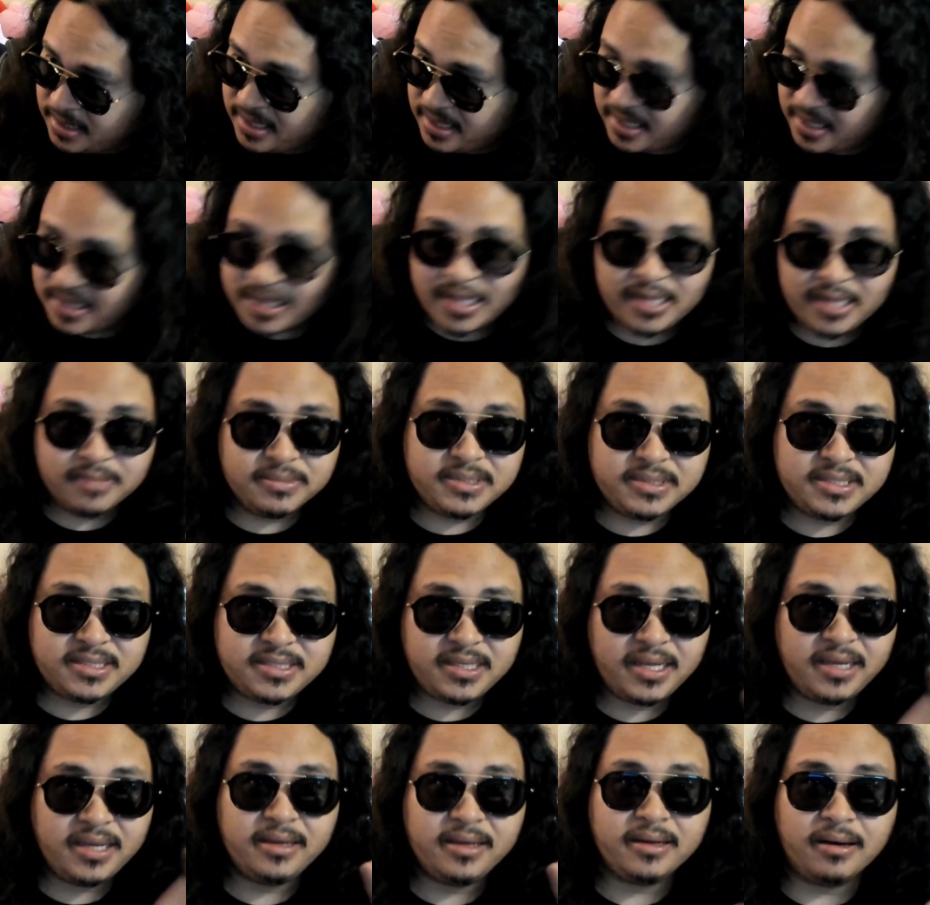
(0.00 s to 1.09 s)
And I am
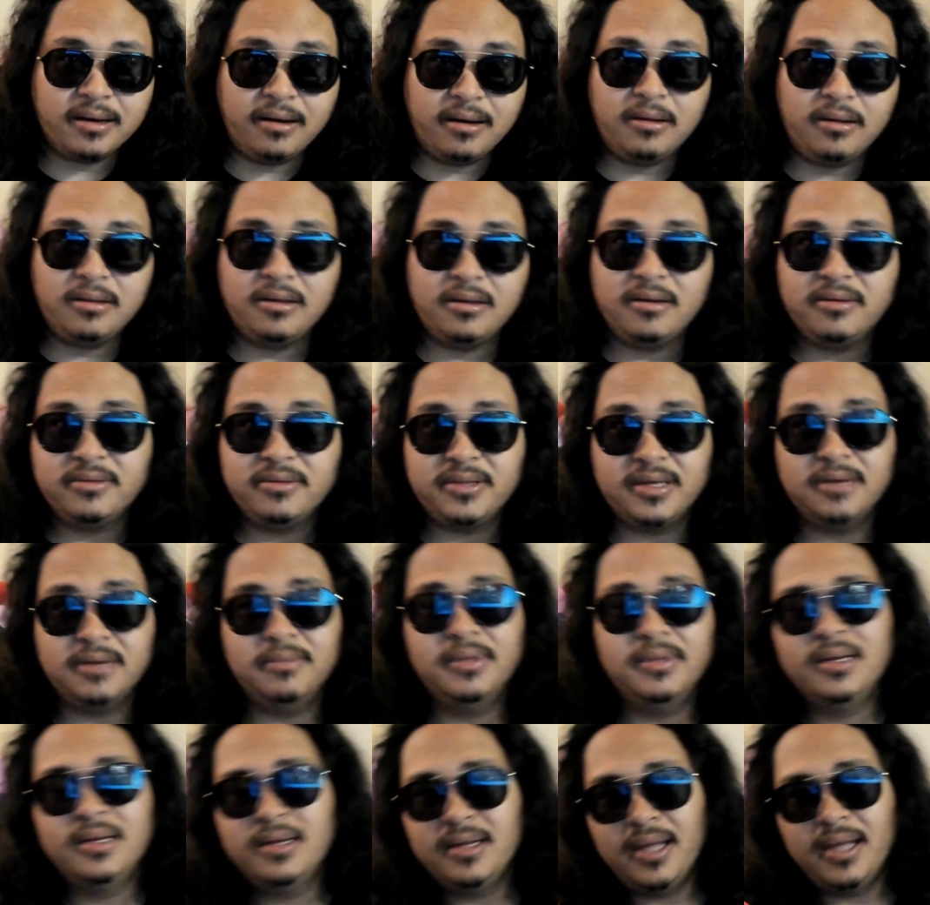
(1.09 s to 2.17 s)
seeing all of them.
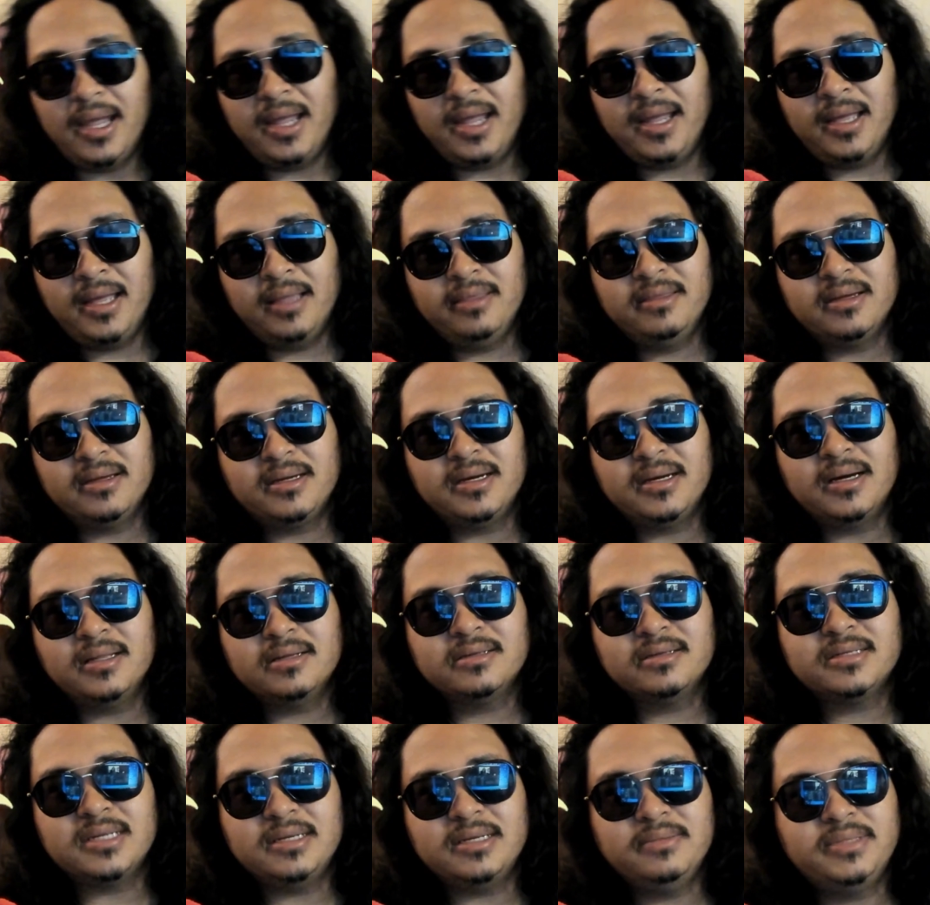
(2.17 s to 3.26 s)
And the
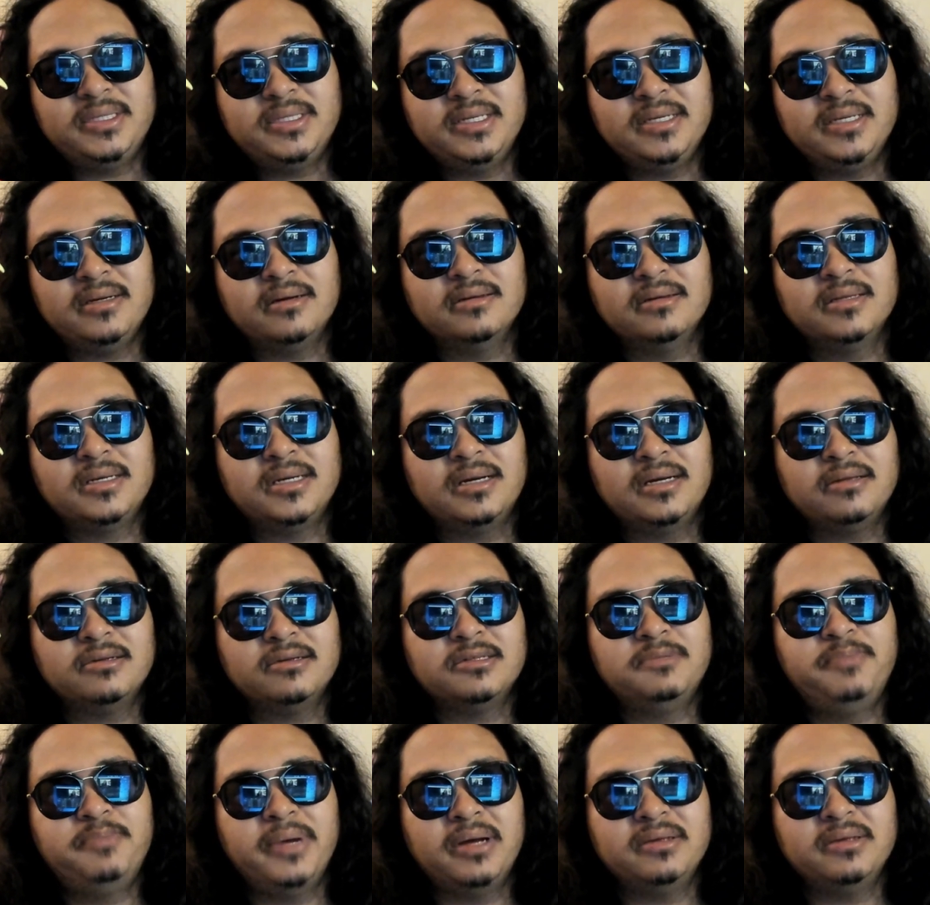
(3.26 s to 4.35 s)
colors I'm seeing are the
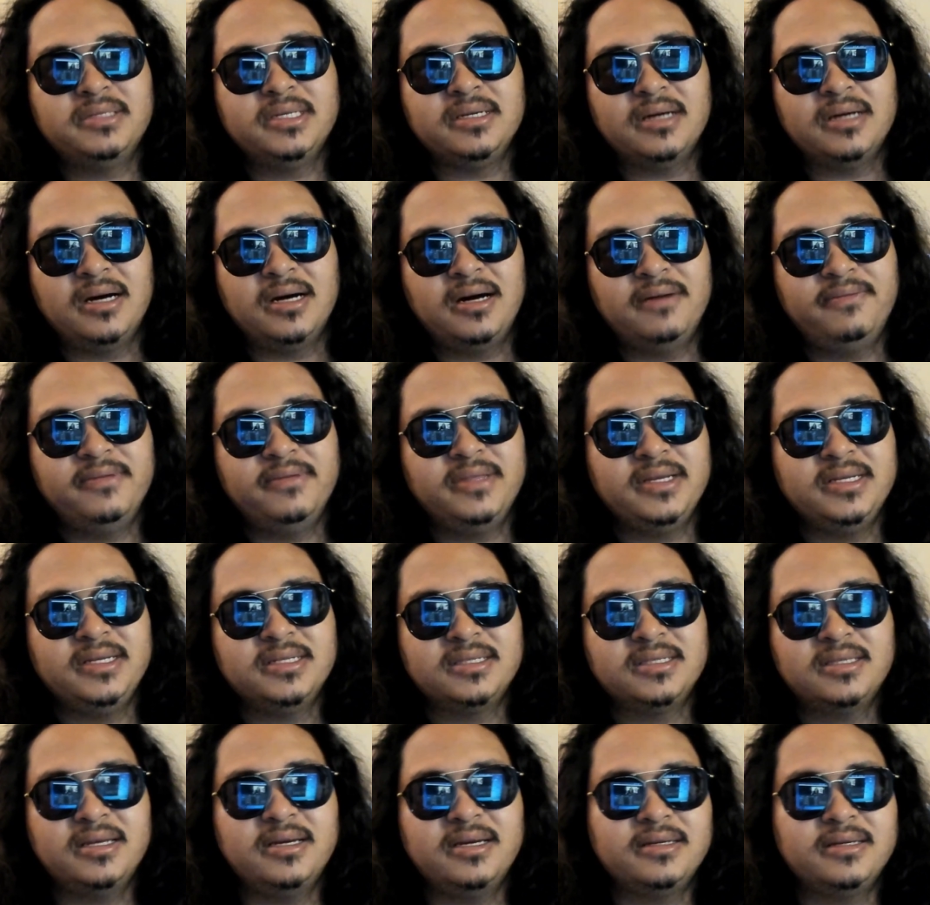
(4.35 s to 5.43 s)
colors bouncing off of these
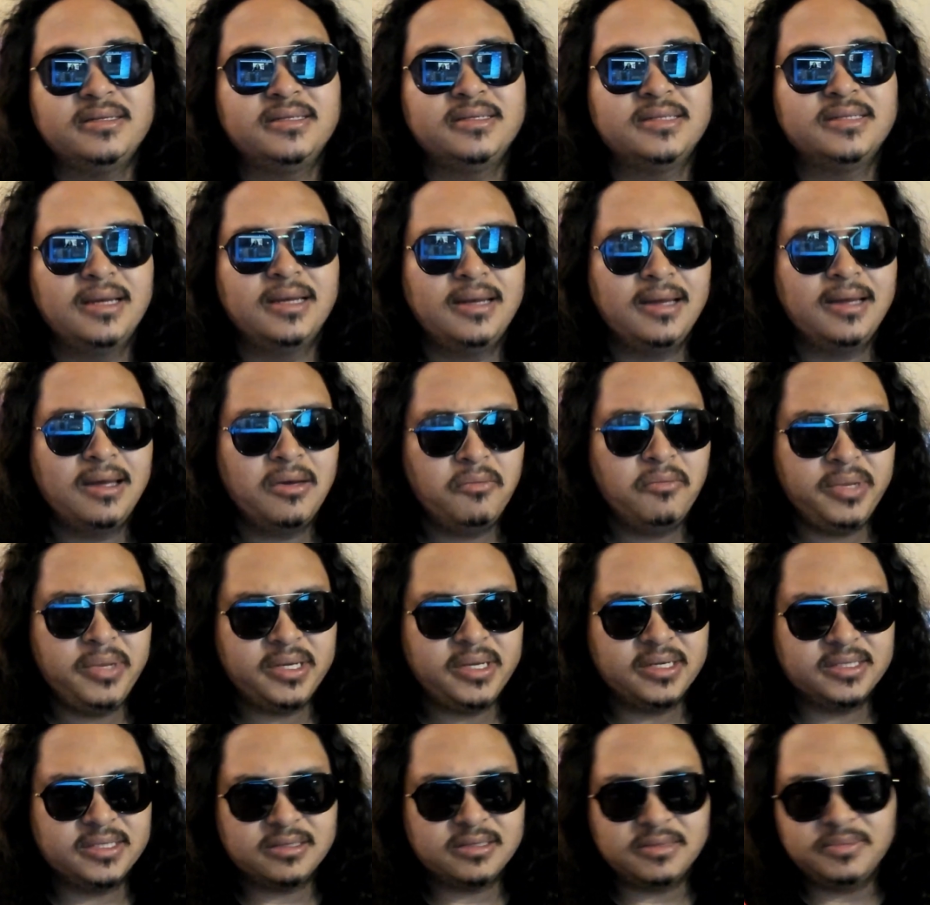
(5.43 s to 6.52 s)
things
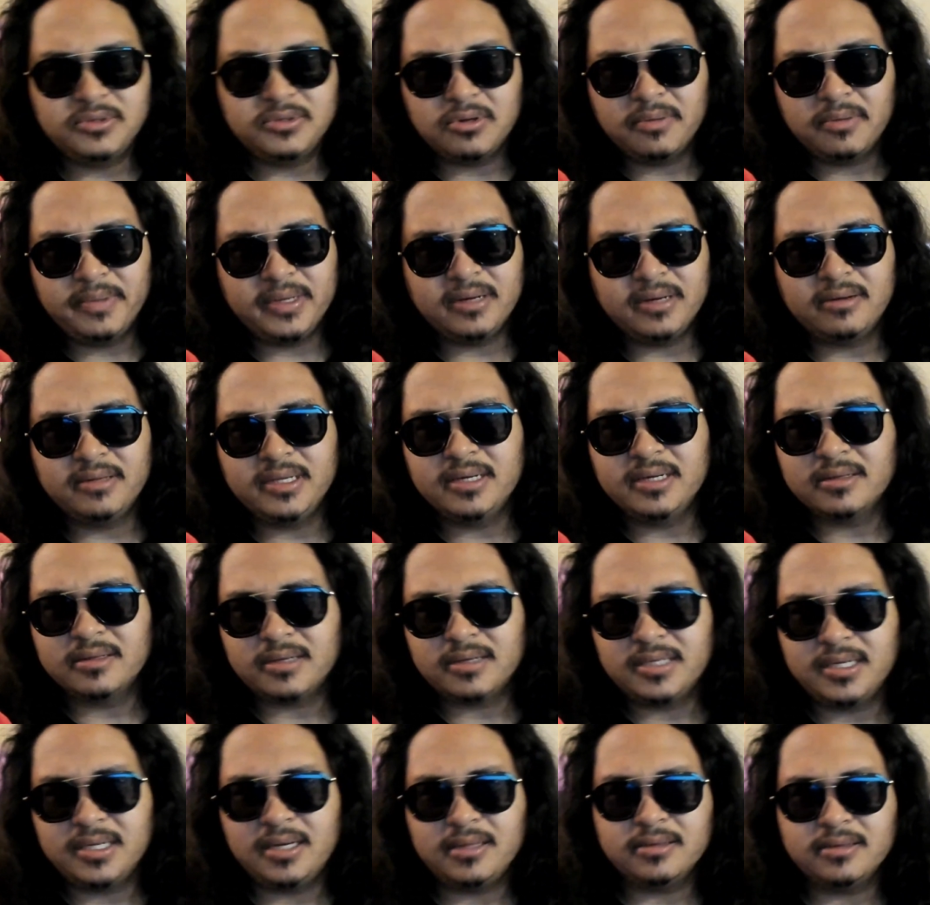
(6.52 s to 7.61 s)
because they're absorbing all the other
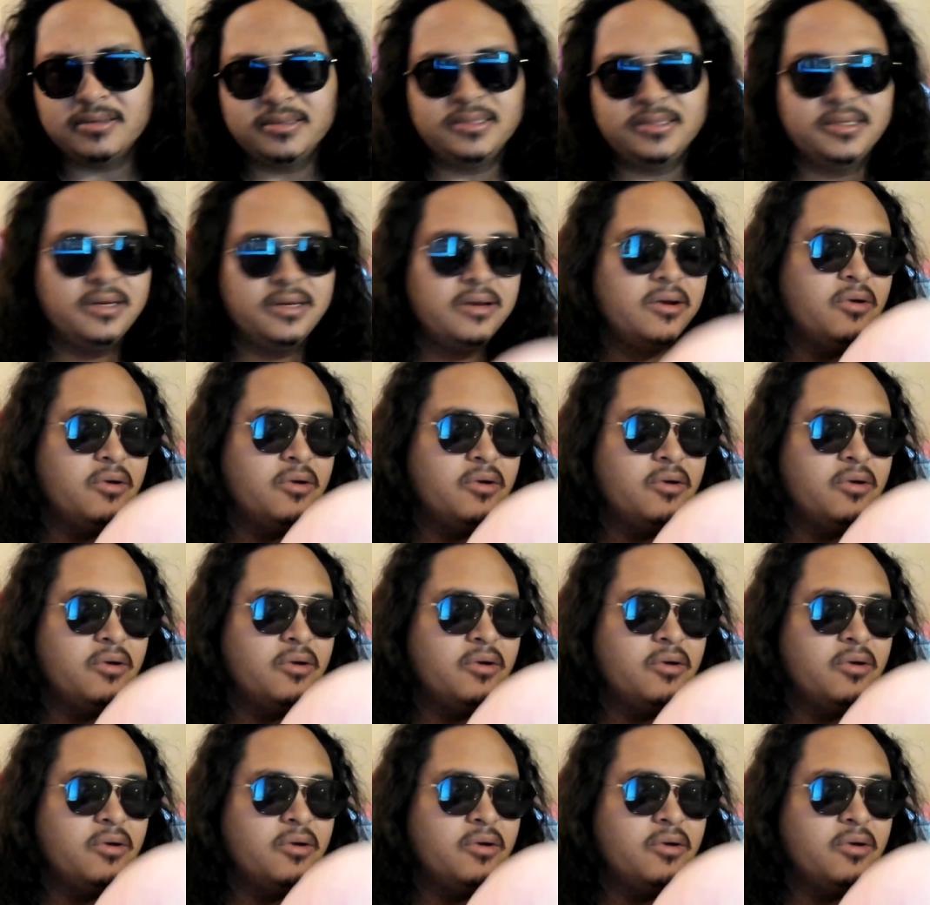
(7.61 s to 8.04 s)
colors.